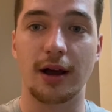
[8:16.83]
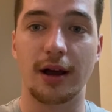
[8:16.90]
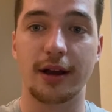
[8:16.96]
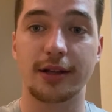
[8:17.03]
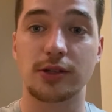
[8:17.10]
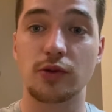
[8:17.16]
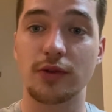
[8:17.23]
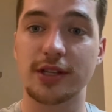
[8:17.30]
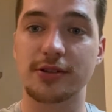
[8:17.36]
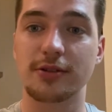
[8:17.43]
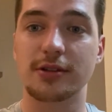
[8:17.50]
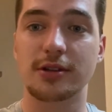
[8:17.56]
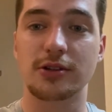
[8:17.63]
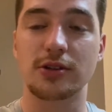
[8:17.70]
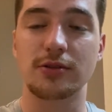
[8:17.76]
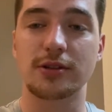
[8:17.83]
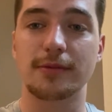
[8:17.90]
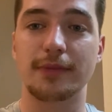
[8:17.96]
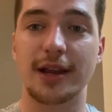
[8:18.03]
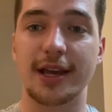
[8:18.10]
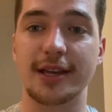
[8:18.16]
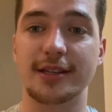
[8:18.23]
It's always good to choose a
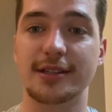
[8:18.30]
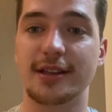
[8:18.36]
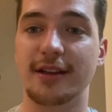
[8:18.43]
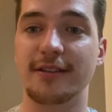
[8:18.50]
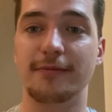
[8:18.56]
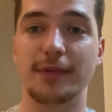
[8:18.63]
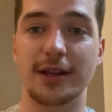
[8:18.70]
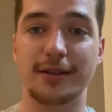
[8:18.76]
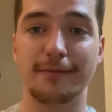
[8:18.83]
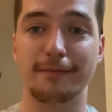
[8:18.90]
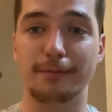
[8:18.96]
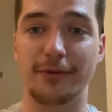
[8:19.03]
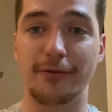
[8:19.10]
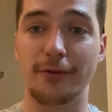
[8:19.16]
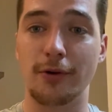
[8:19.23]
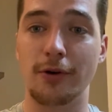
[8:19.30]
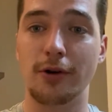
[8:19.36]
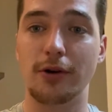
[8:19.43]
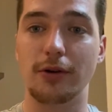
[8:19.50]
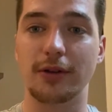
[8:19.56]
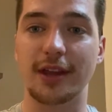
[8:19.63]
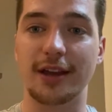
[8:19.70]
place that you've been
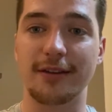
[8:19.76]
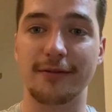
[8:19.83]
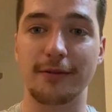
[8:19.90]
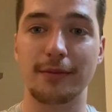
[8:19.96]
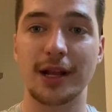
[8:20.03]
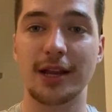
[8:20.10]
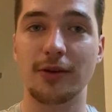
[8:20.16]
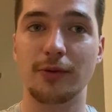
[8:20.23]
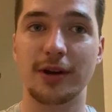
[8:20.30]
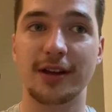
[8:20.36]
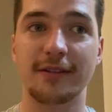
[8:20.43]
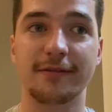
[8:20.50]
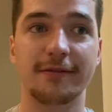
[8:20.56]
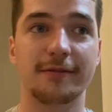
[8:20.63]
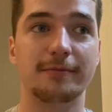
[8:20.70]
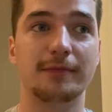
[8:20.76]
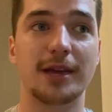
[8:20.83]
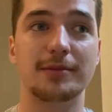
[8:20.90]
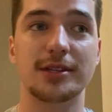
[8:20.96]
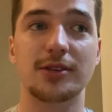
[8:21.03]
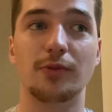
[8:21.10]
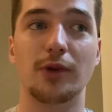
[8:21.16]
before, or that you're familiar with,
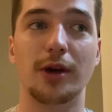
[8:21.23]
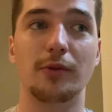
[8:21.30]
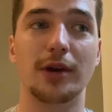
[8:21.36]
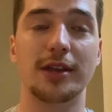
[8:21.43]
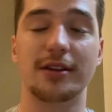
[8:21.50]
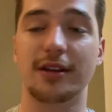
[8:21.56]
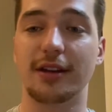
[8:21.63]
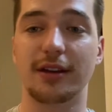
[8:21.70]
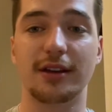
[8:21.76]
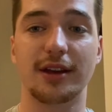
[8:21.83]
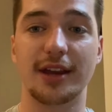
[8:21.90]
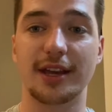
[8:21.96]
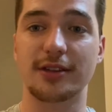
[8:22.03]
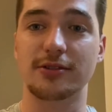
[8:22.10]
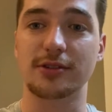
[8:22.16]
maybe somewhere where you can connect your